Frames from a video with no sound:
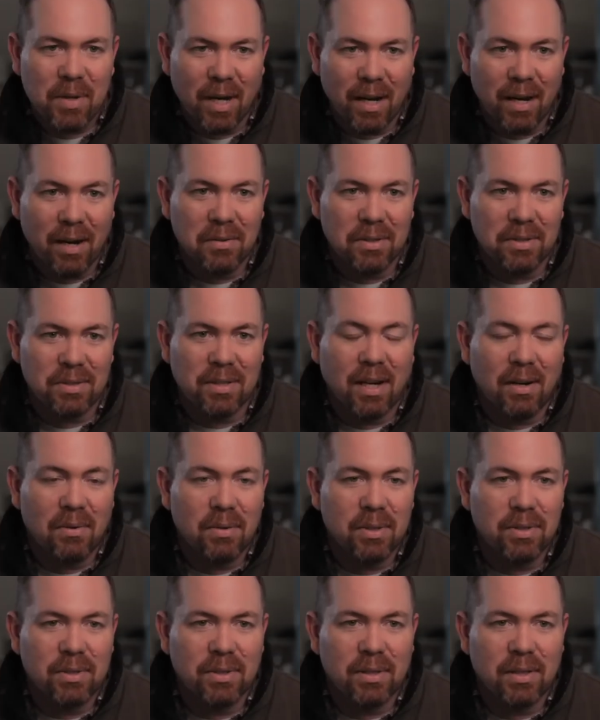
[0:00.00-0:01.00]
to IYRS, I
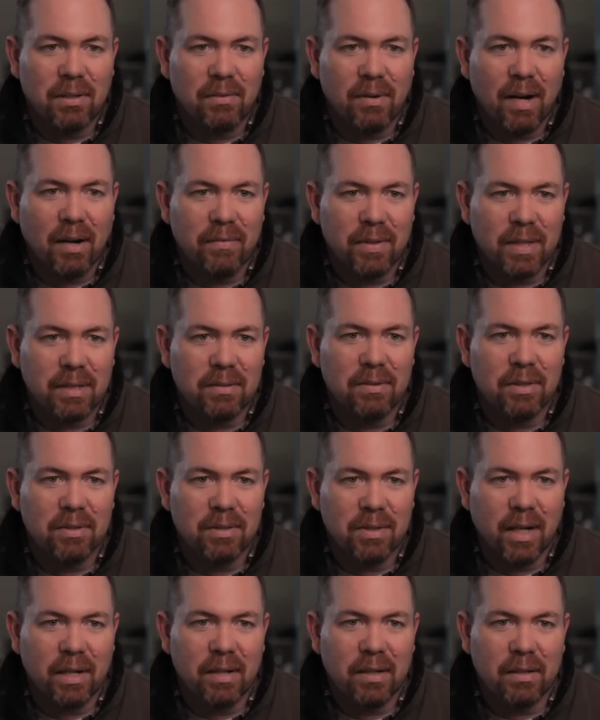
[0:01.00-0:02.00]
was a graphic
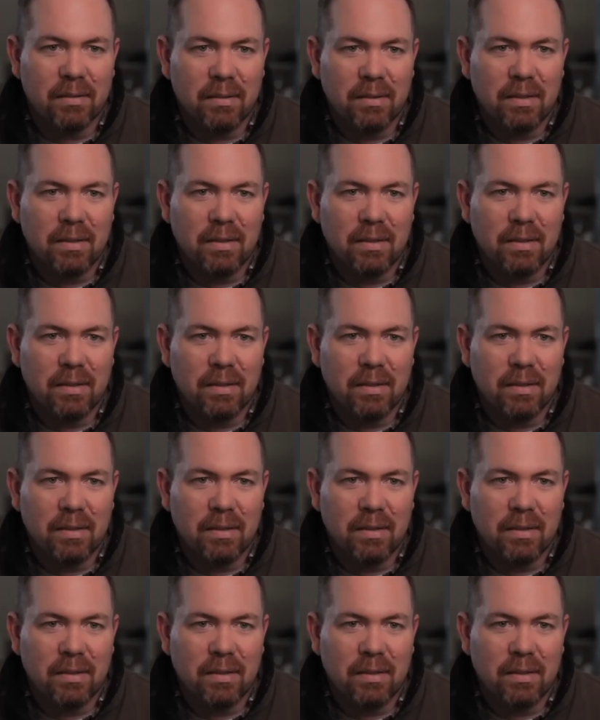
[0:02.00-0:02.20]
designer,